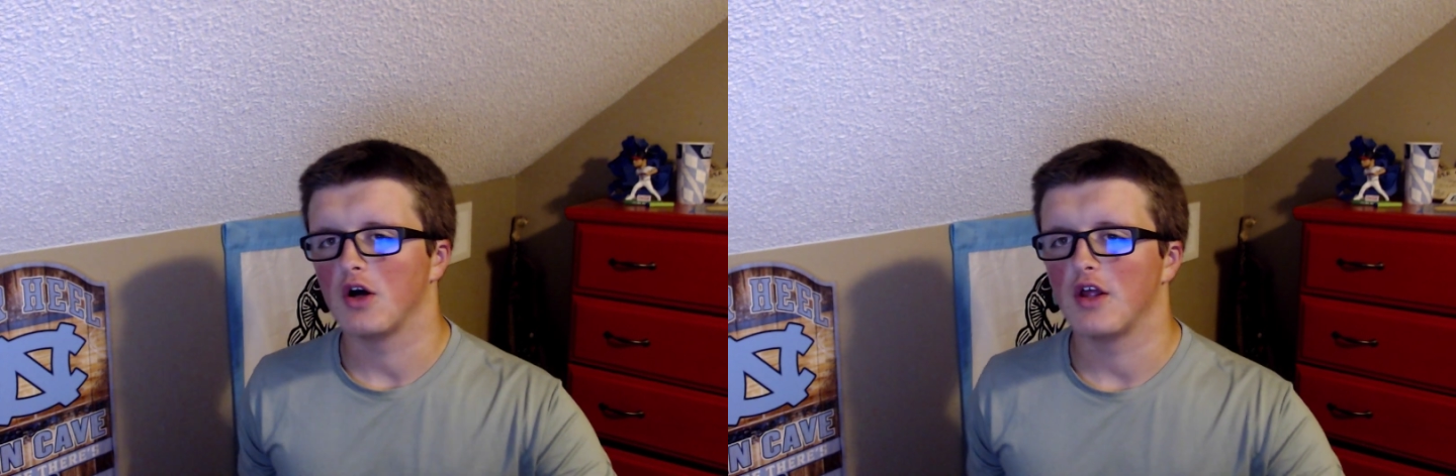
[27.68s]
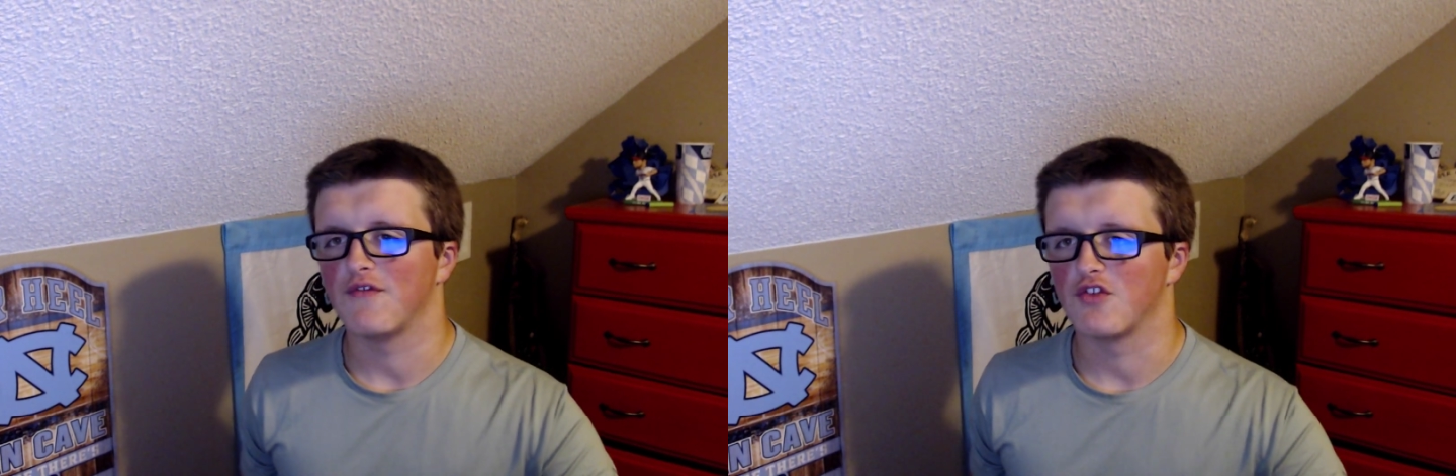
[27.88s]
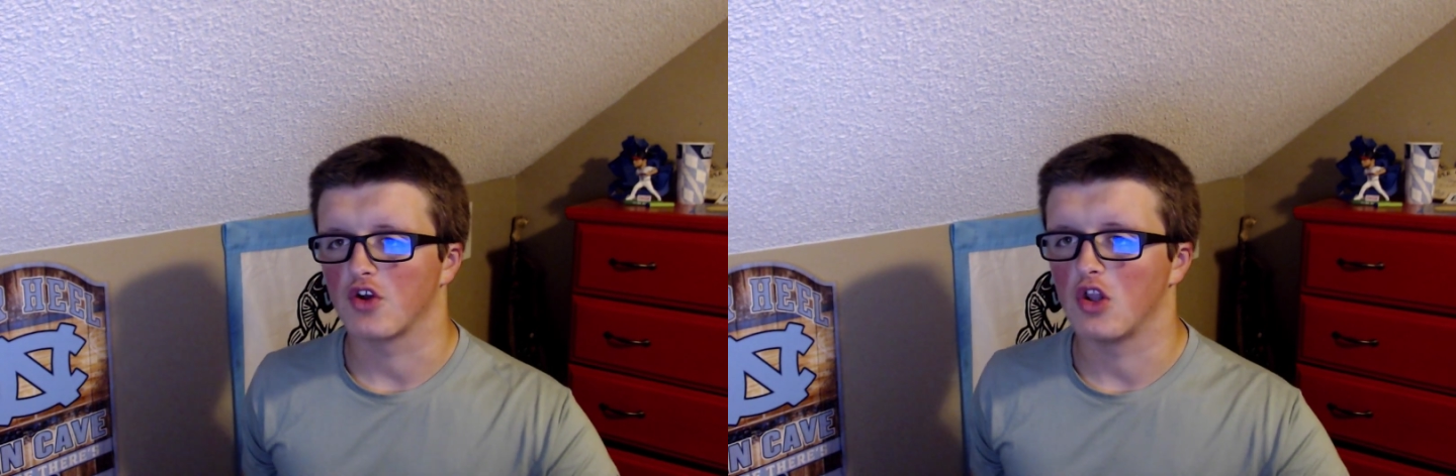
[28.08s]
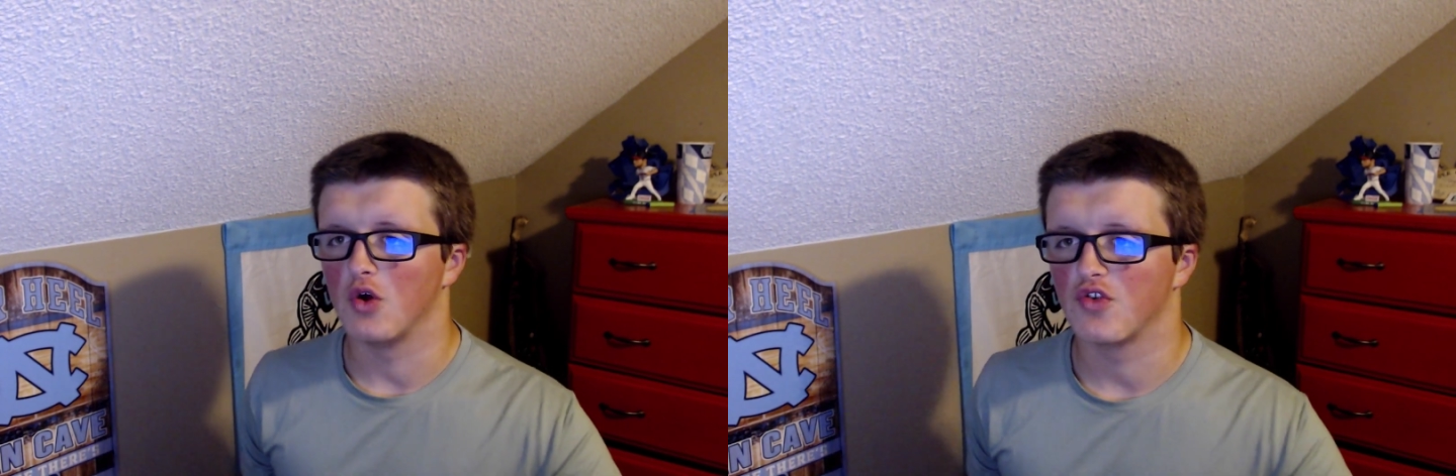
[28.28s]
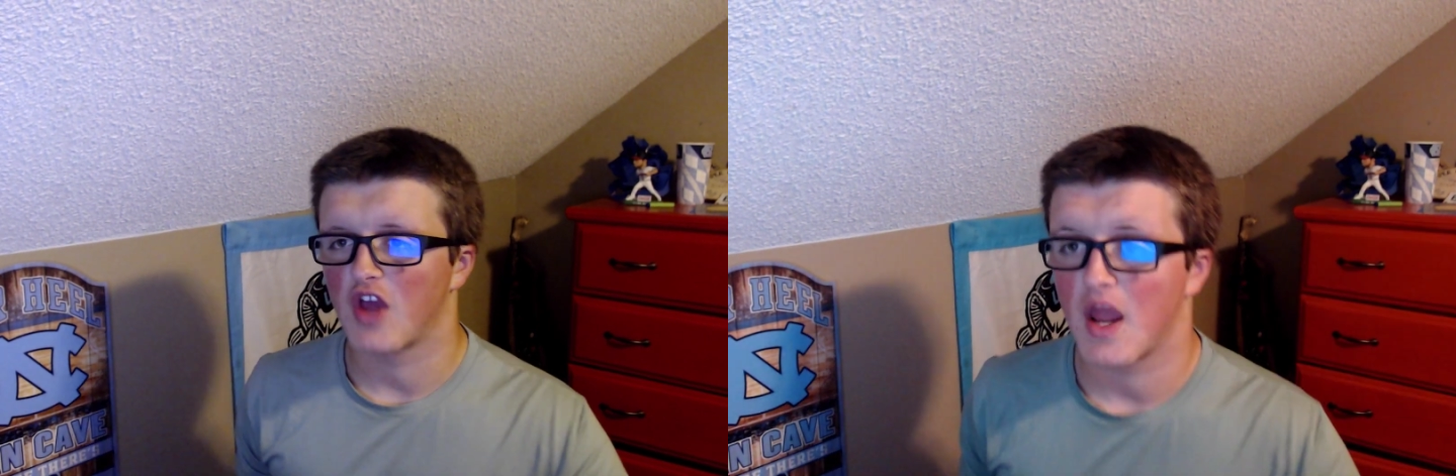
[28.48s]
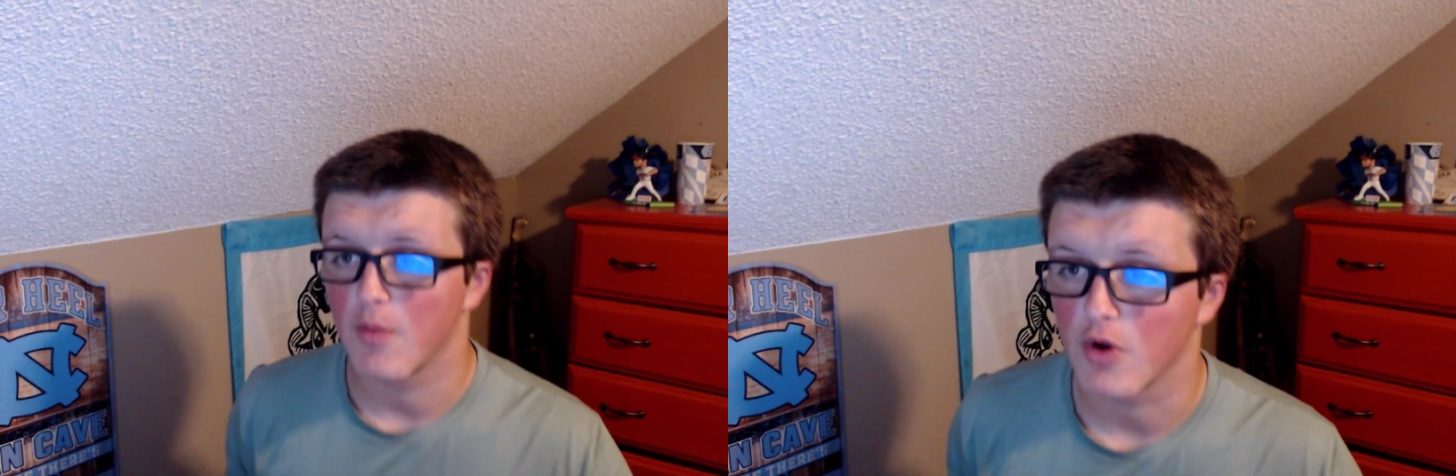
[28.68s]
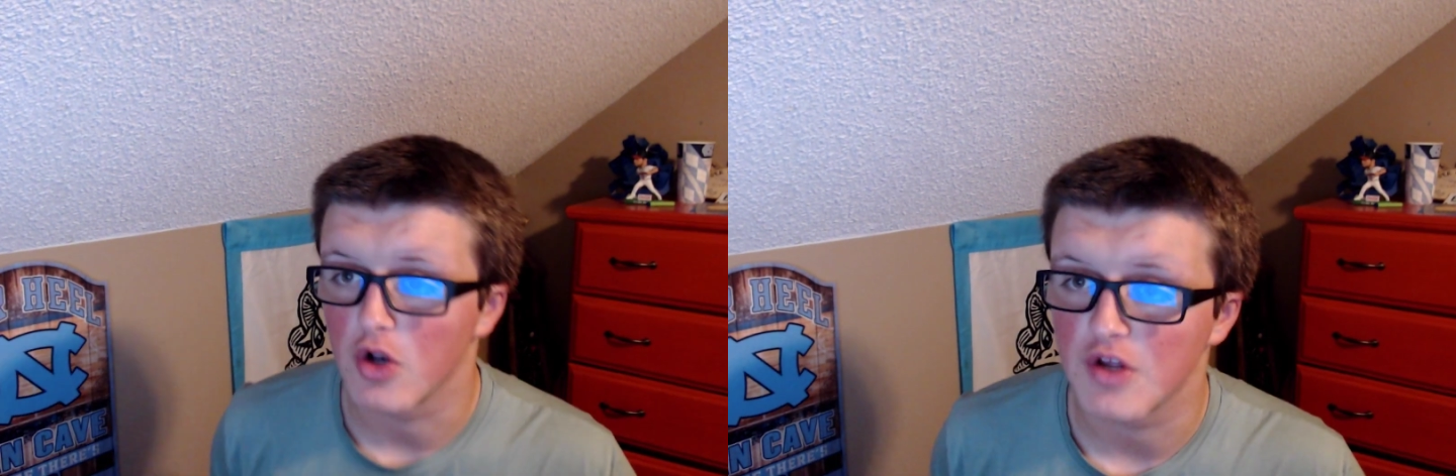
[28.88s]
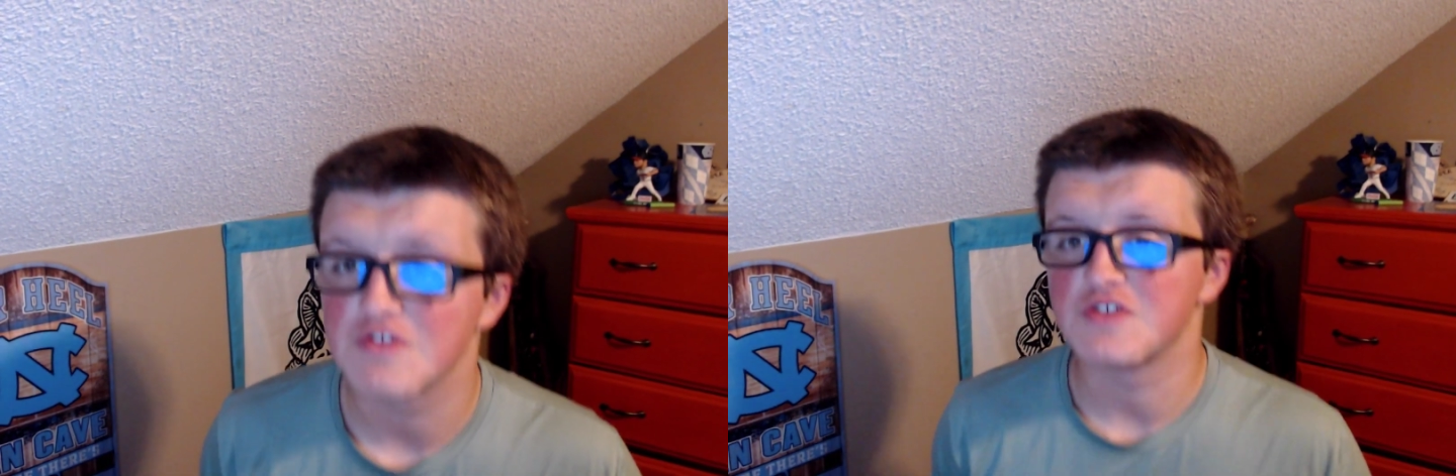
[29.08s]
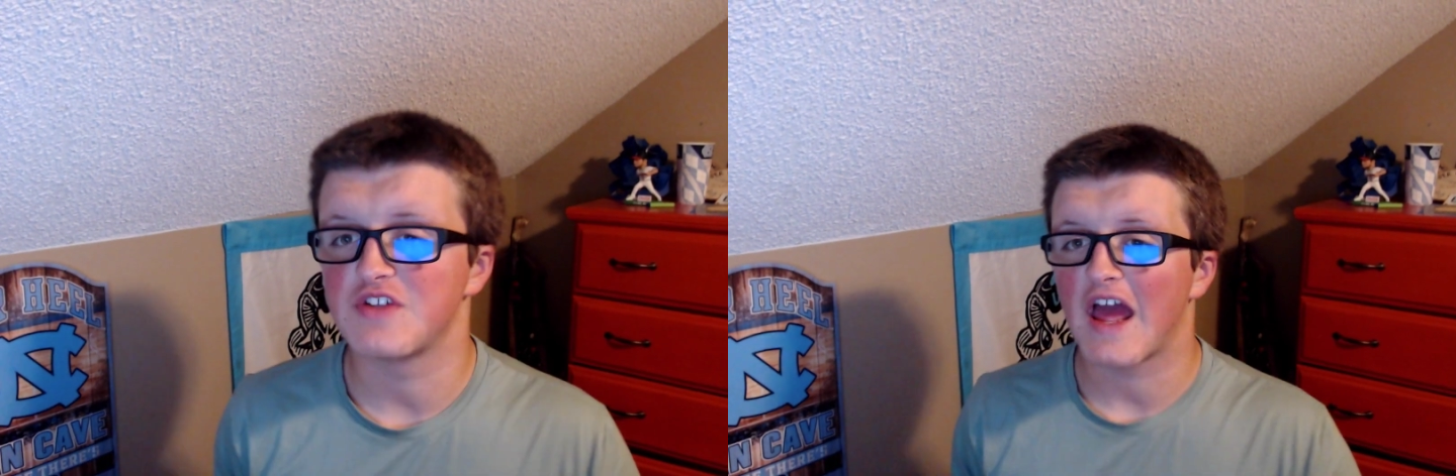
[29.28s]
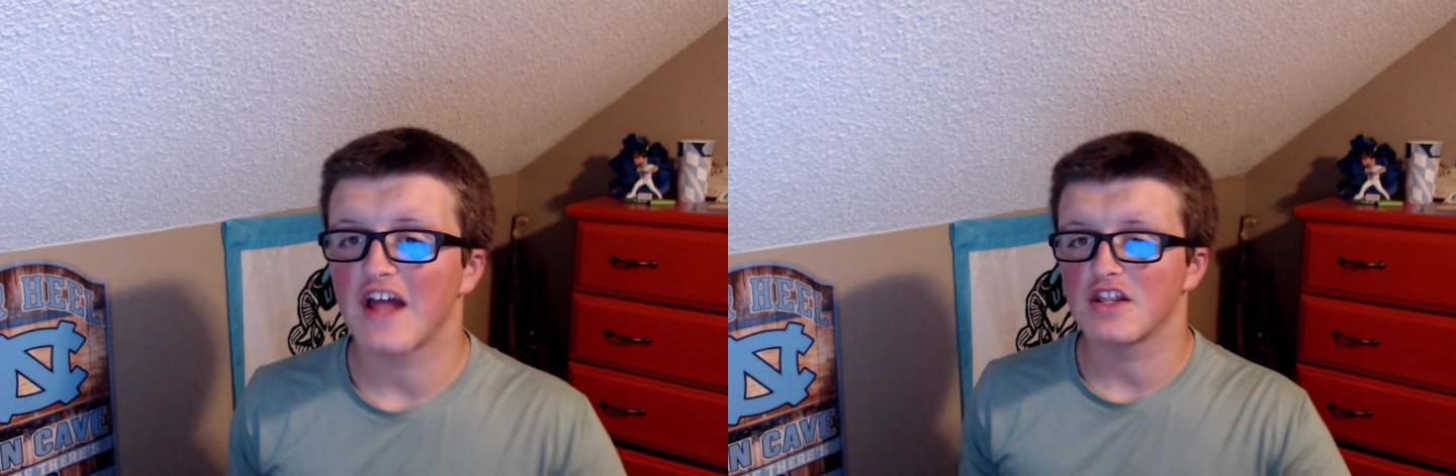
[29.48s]
if it's a close game, we're gonna look at the
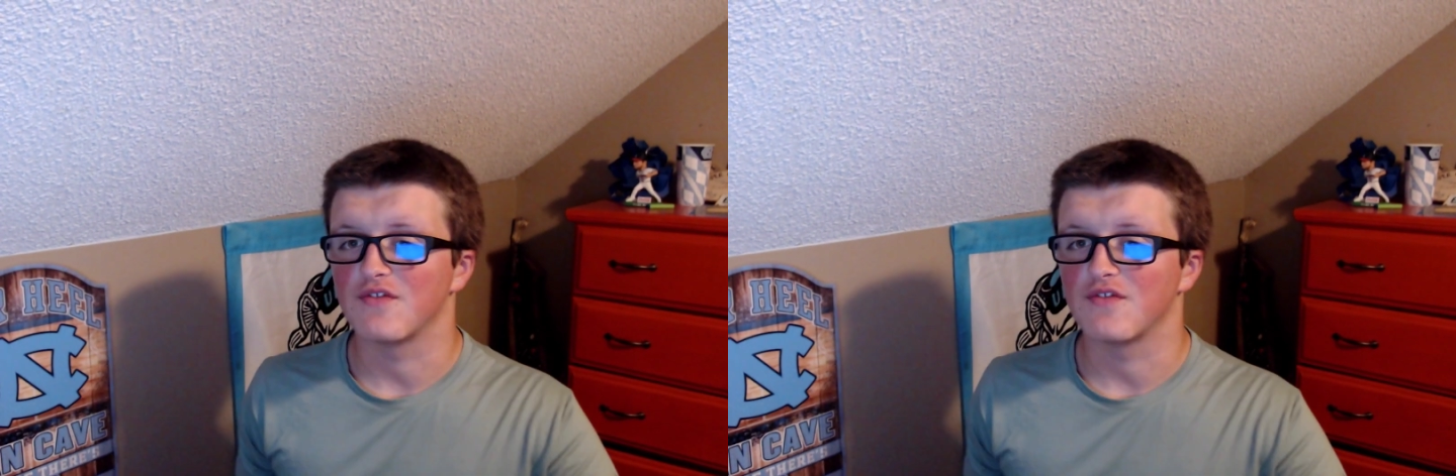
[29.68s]
stats.